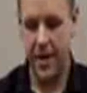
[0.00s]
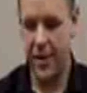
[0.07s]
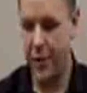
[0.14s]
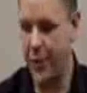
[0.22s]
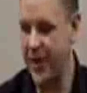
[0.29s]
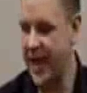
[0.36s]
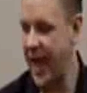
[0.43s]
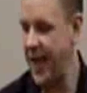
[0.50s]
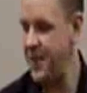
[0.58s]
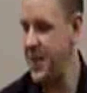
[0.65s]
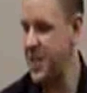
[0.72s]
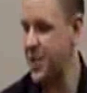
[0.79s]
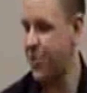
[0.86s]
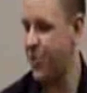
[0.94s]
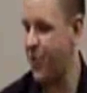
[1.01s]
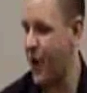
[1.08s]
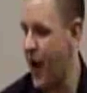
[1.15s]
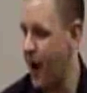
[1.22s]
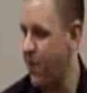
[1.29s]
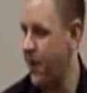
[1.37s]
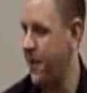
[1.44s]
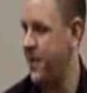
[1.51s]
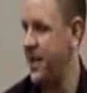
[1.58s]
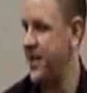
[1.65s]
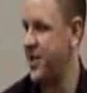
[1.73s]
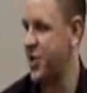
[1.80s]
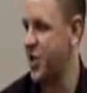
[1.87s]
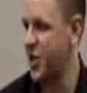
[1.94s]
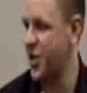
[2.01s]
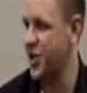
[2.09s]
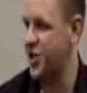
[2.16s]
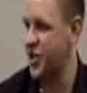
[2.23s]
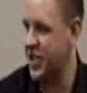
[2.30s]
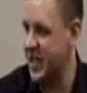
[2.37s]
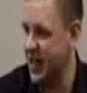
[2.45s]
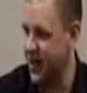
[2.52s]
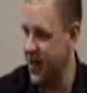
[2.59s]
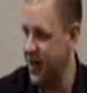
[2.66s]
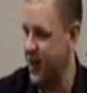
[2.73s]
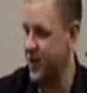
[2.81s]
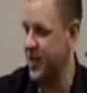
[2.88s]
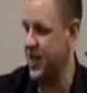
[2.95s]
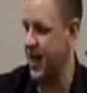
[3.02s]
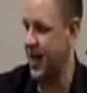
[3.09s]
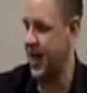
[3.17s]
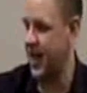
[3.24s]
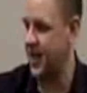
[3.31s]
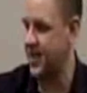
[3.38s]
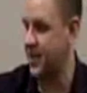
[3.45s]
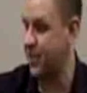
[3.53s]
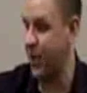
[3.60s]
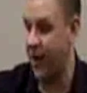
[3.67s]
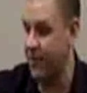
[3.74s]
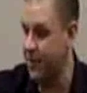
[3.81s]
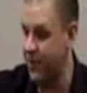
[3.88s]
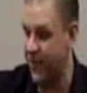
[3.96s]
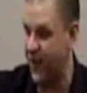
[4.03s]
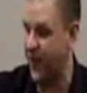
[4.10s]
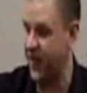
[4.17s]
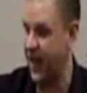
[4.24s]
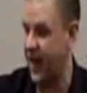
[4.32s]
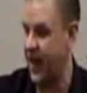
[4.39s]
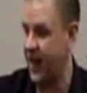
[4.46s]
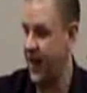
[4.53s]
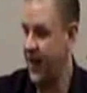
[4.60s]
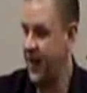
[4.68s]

there became this problem in the church during those decades and probably before that.